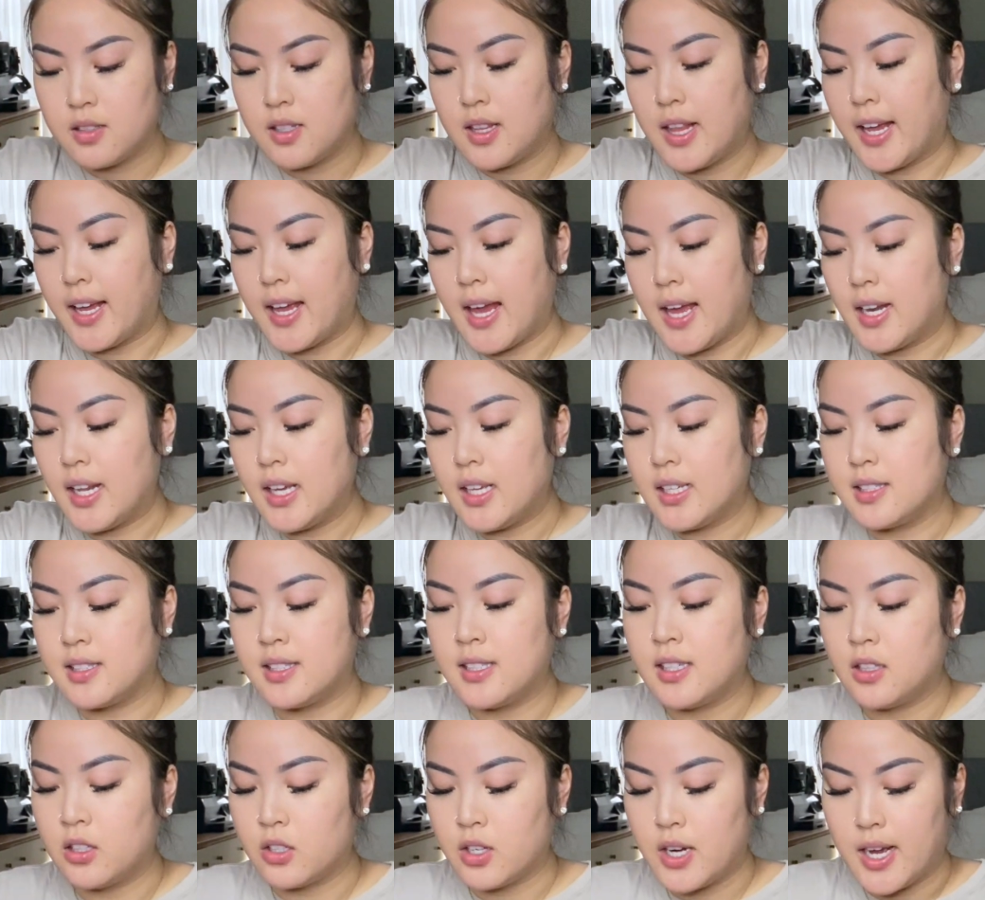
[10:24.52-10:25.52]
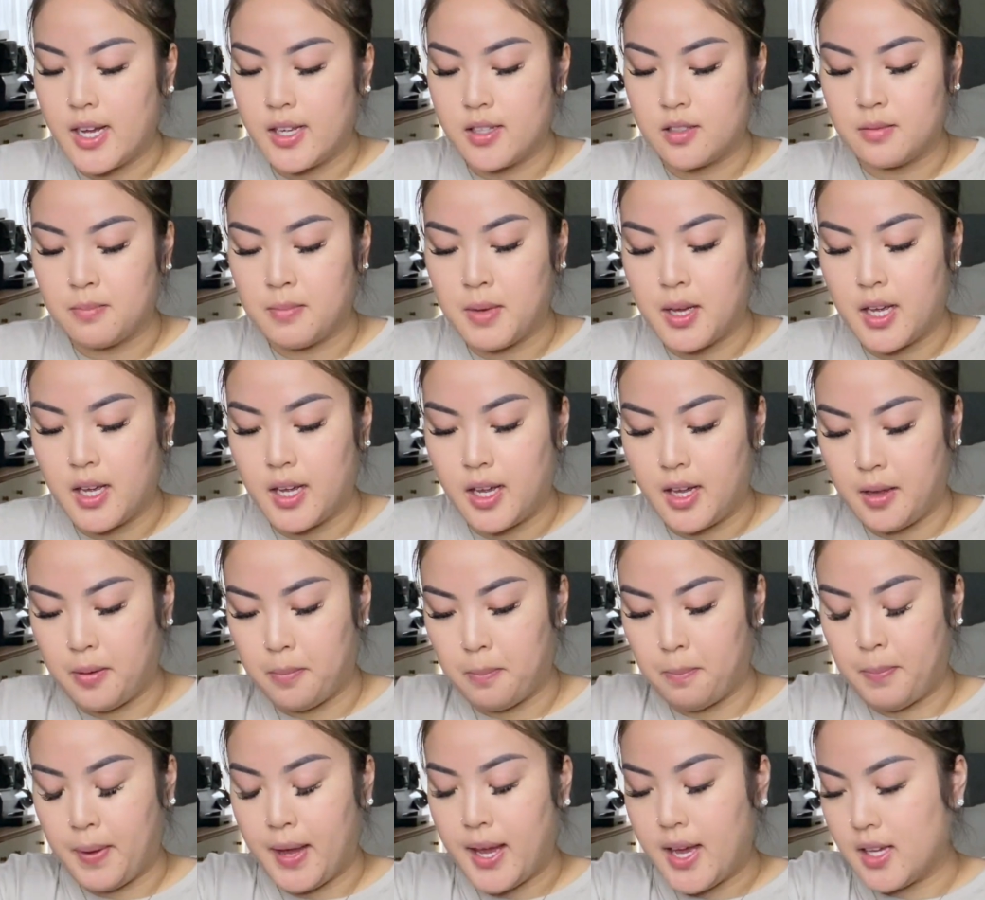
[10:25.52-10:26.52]
like any concealer as my
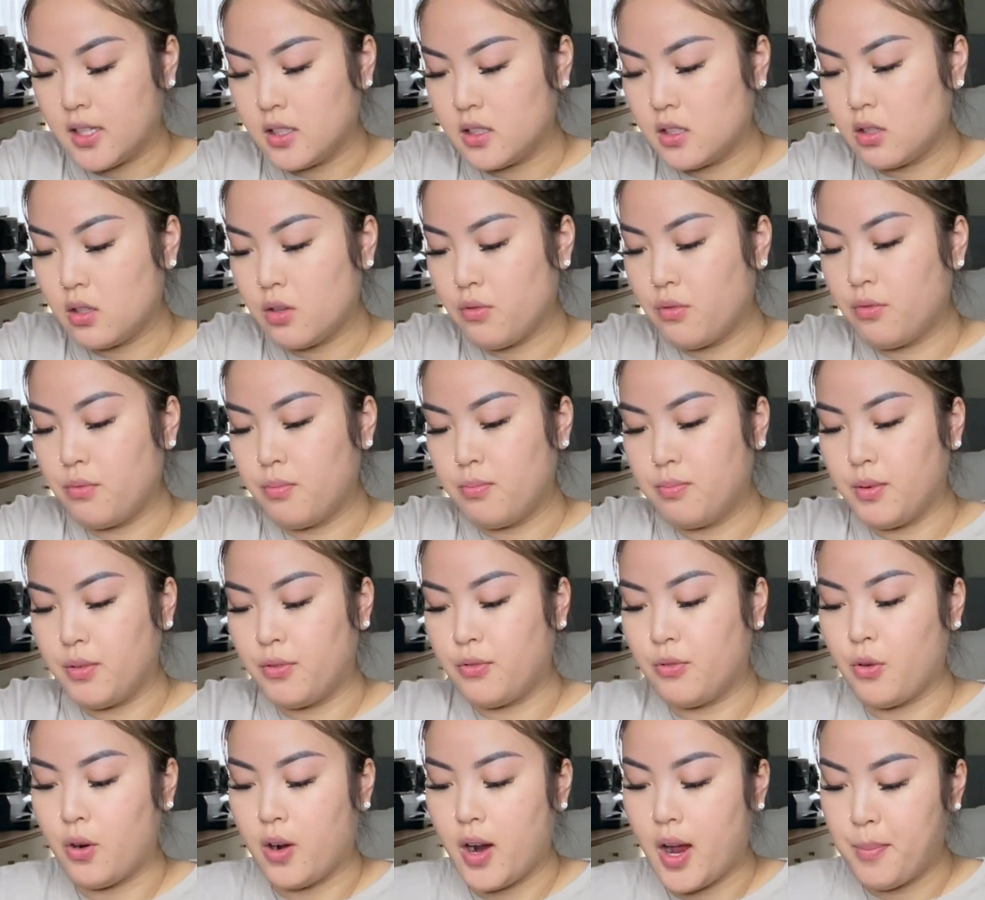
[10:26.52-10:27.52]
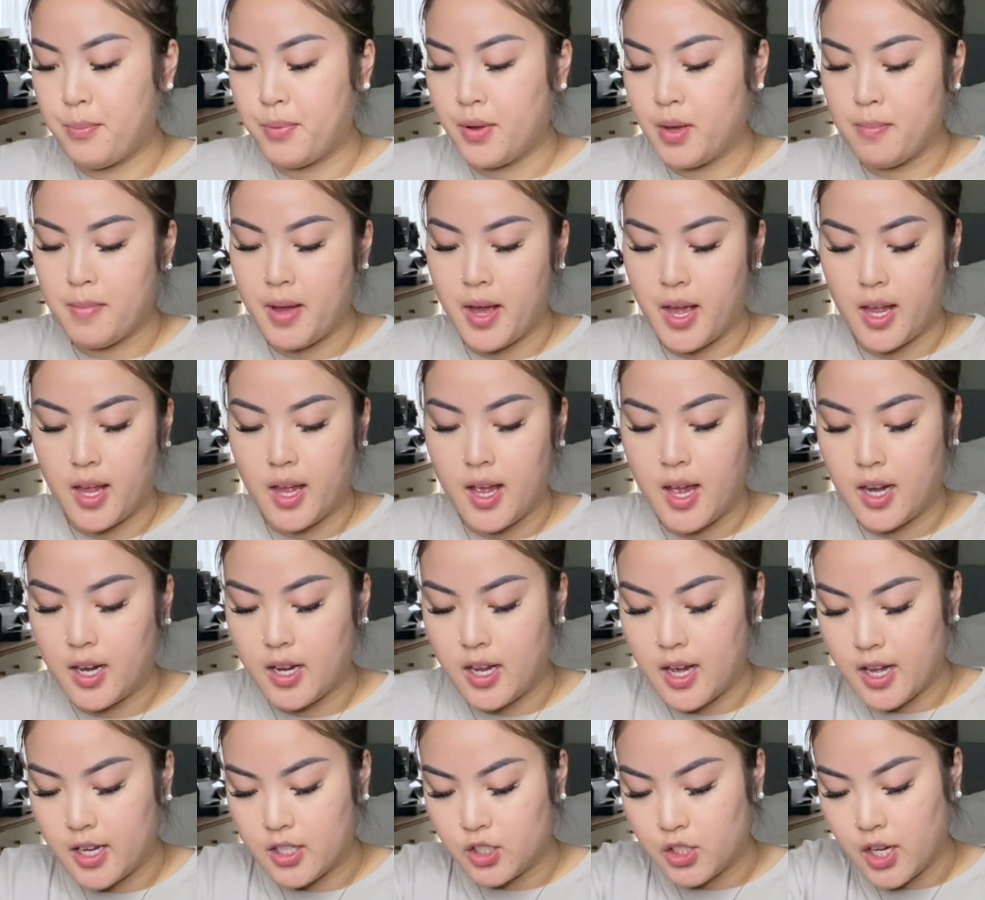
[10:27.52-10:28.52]
base before I put my any
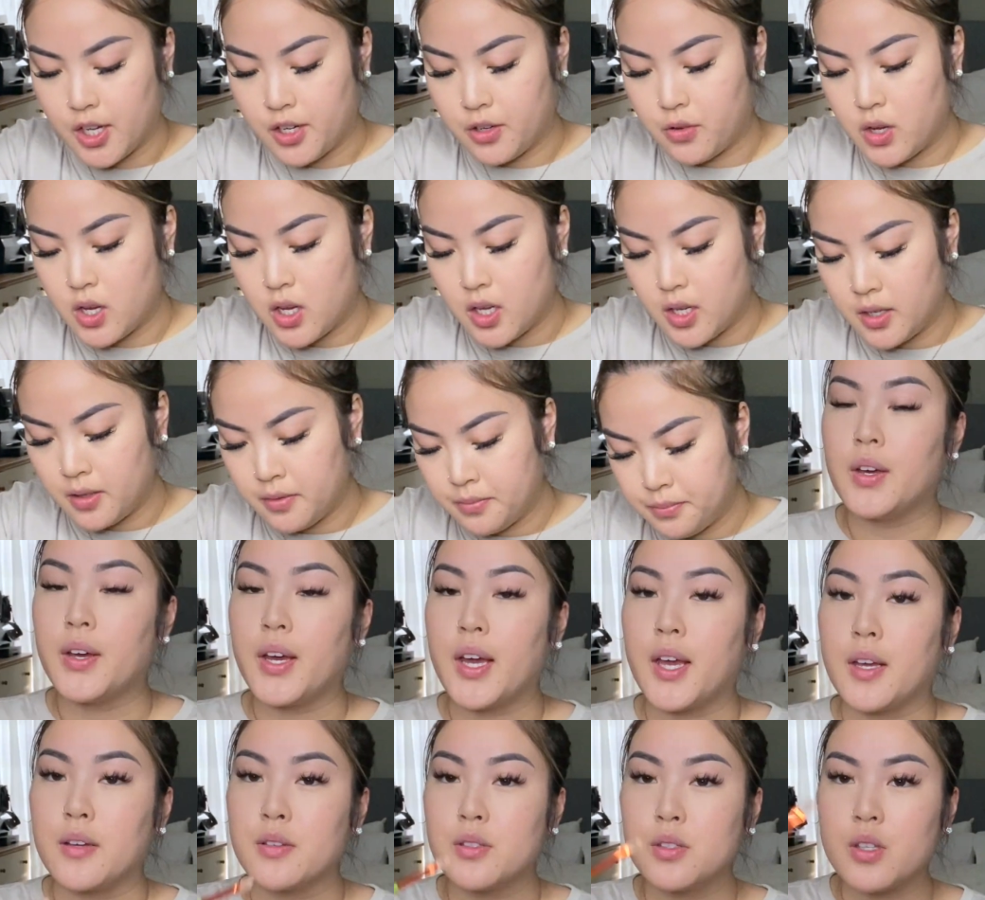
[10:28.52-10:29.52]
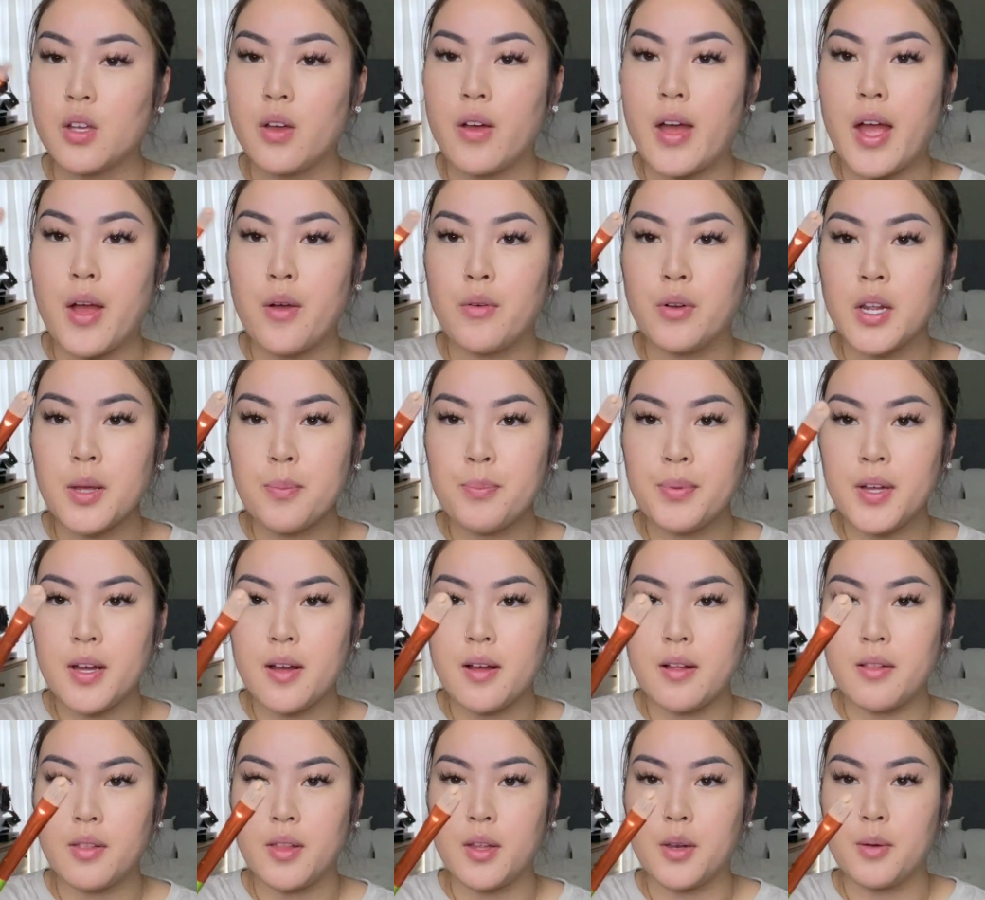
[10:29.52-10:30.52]
eyeshadow on. Okay, so I only put
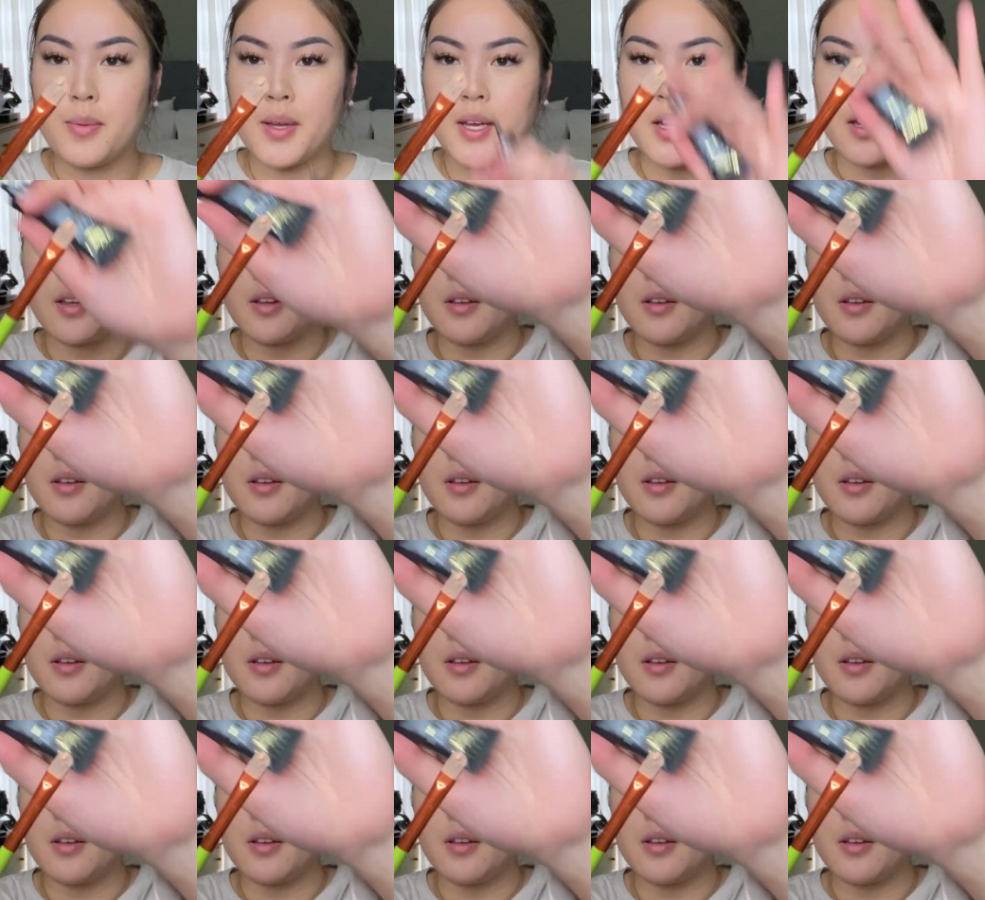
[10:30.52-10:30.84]
a little bit.